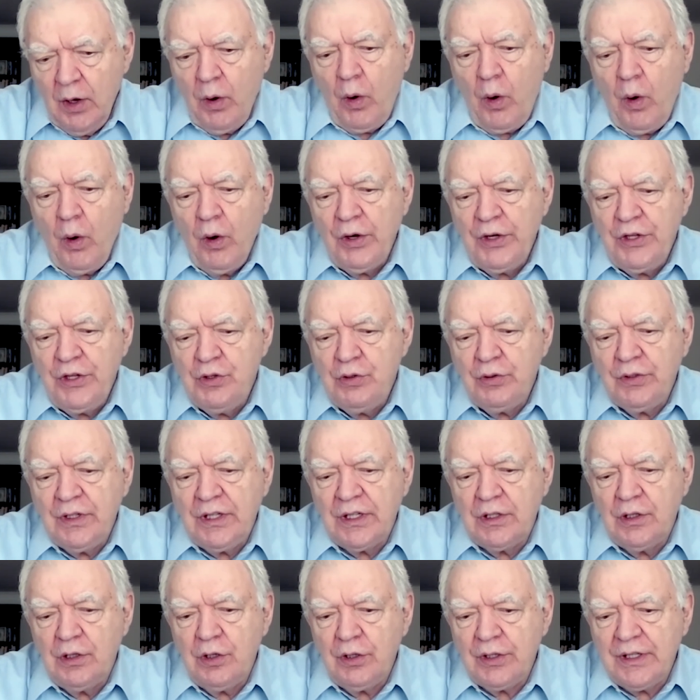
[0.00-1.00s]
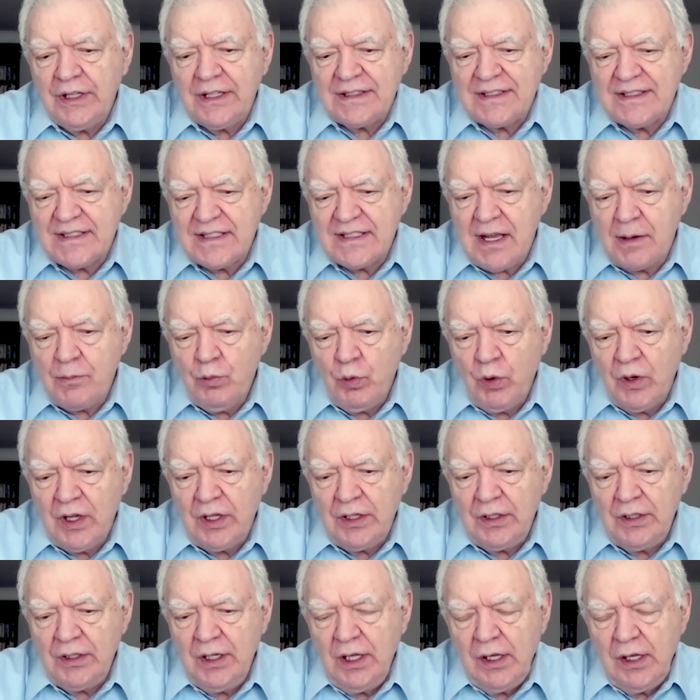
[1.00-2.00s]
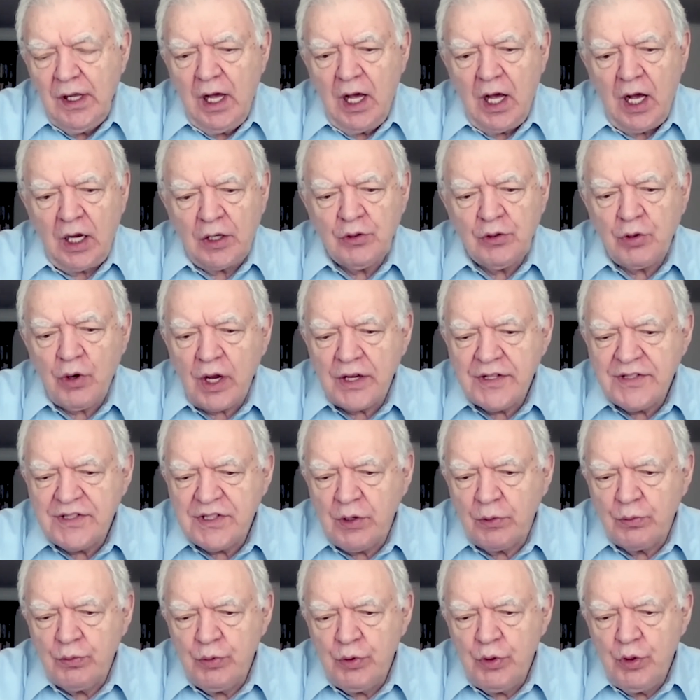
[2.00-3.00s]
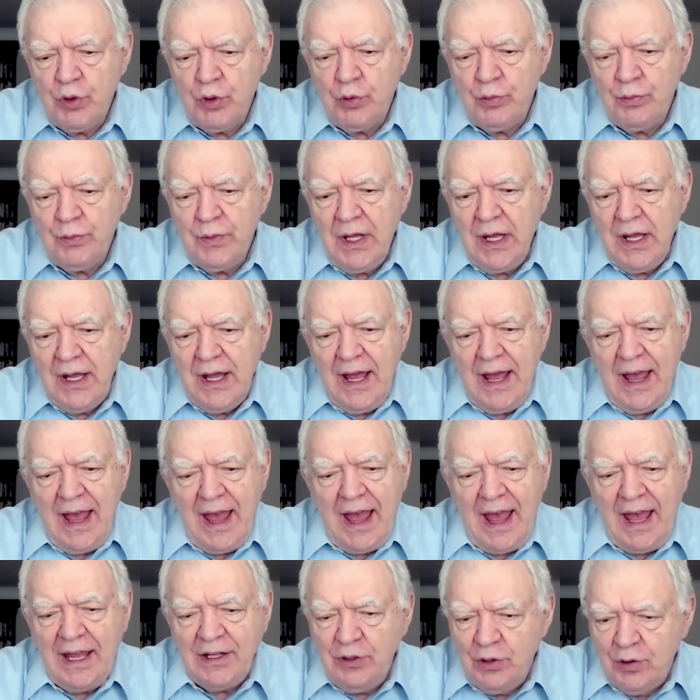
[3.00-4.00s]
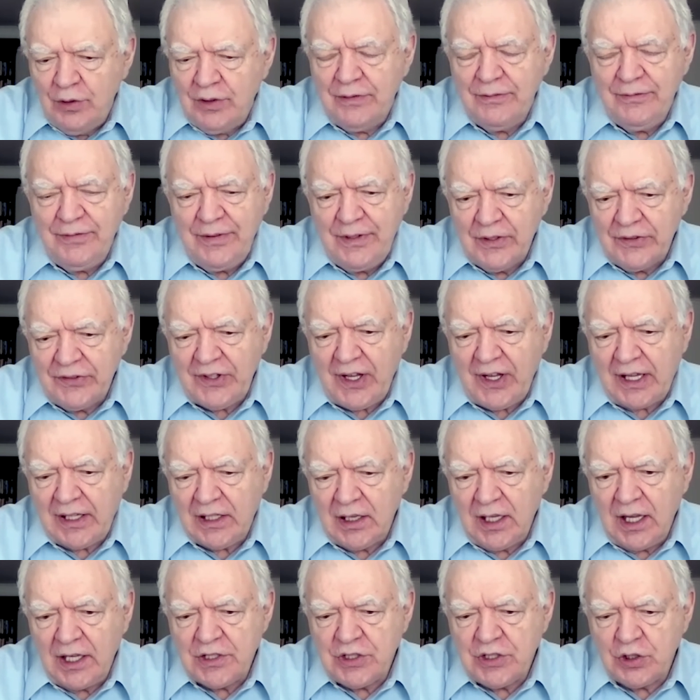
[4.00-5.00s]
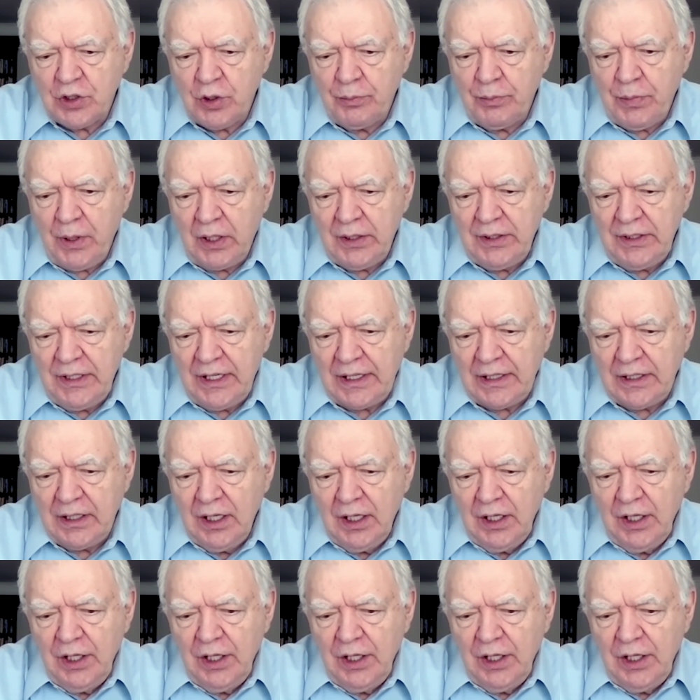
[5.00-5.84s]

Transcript: Or you can look at someone across the room and you can feel psychological bonding.